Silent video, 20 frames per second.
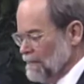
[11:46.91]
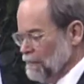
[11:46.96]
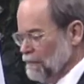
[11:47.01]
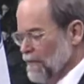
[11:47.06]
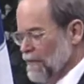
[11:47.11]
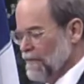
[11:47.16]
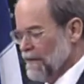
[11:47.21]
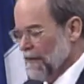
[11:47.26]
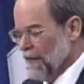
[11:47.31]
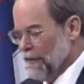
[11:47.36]
I
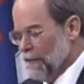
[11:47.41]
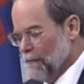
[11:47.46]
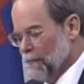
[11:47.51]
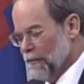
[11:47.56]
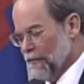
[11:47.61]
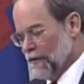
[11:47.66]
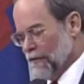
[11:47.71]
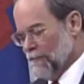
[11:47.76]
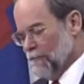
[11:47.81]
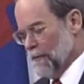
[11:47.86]
read that in a
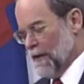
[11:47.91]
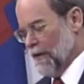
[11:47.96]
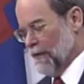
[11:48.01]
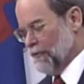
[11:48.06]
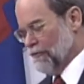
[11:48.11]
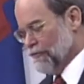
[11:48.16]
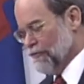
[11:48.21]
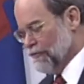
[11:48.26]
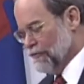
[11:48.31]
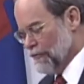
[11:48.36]
book in
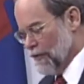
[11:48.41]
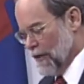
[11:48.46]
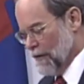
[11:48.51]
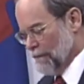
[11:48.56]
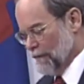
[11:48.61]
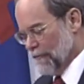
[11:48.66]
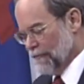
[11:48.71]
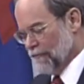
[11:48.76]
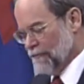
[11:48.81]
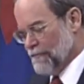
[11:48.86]
Mallinson's
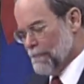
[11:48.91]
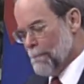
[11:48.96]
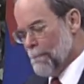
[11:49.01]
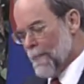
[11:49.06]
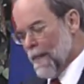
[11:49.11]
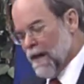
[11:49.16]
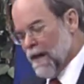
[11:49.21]
office.